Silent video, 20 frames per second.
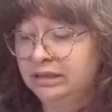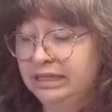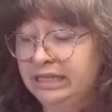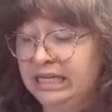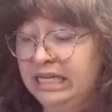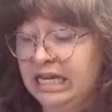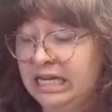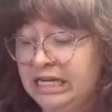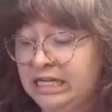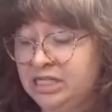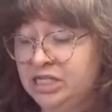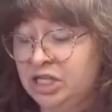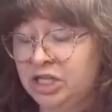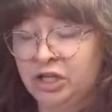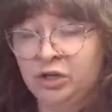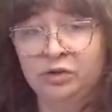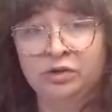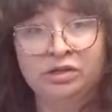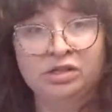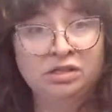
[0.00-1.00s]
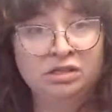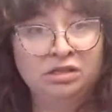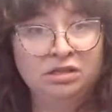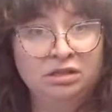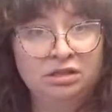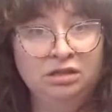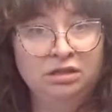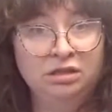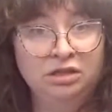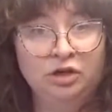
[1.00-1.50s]
get into
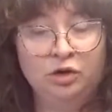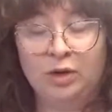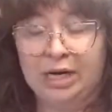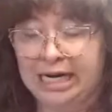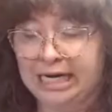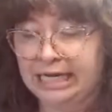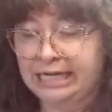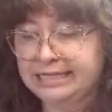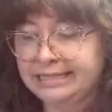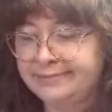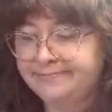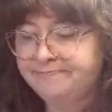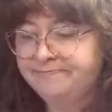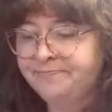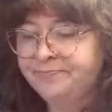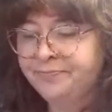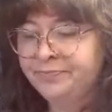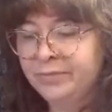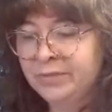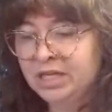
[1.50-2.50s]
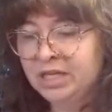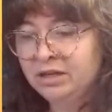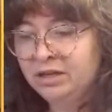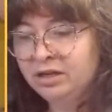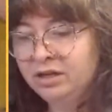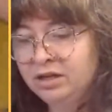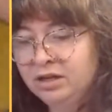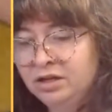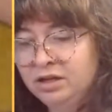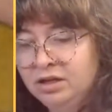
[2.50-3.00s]
those crannies.
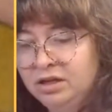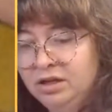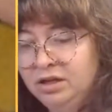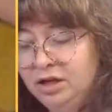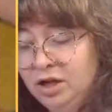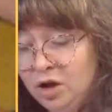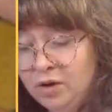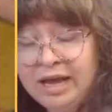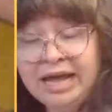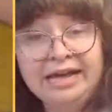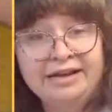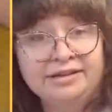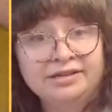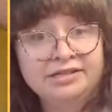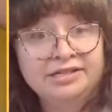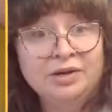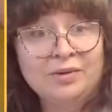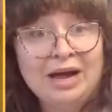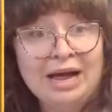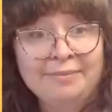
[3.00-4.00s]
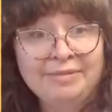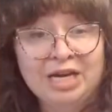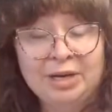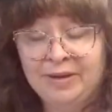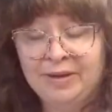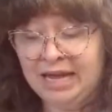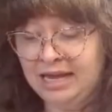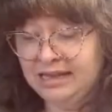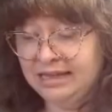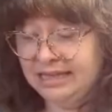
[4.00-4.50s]
Okay, so I'm going
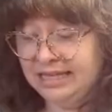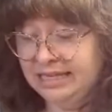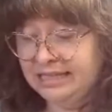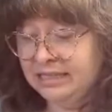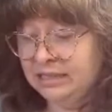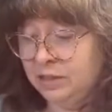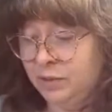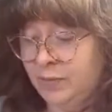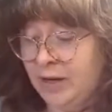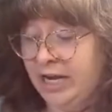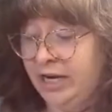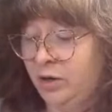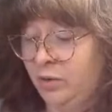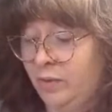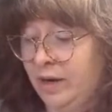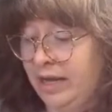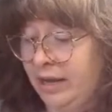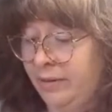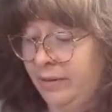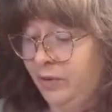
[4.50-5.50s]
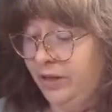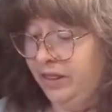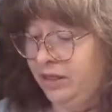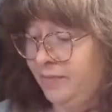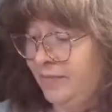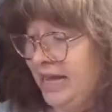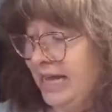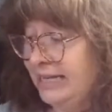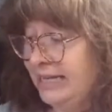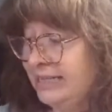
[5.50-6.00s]
to paint this spider web with
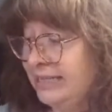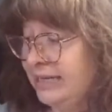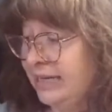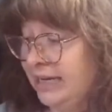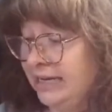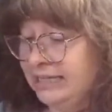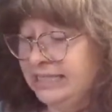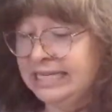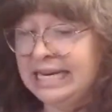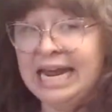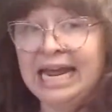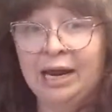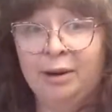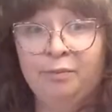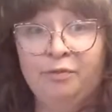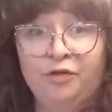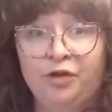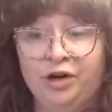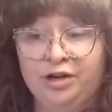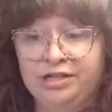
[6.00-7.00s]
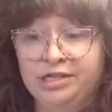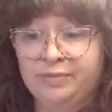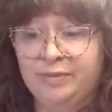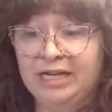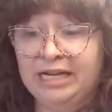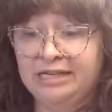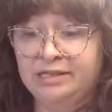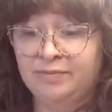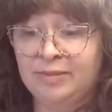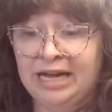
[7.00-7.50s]
the masking tape first
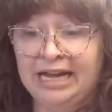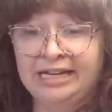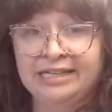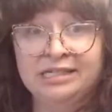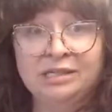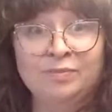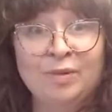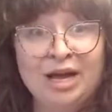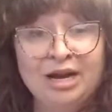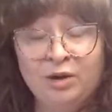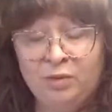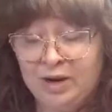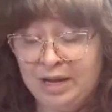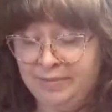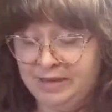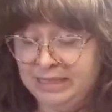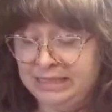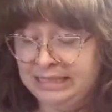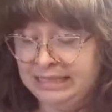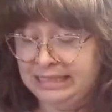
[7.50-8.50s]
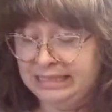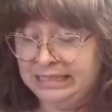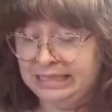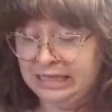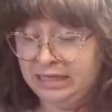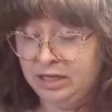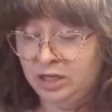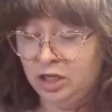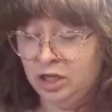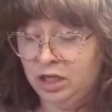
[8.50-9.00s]
because my spider web is
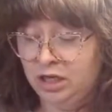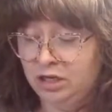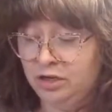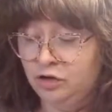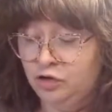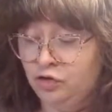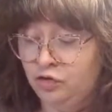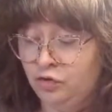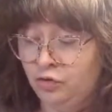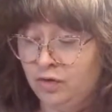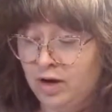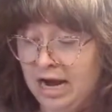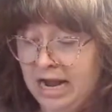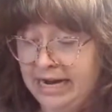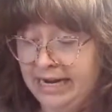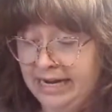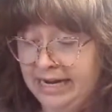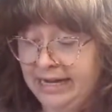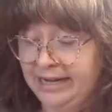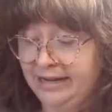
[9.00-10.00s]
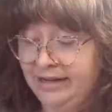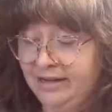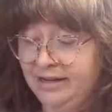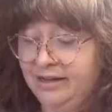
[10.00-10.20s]
still drying.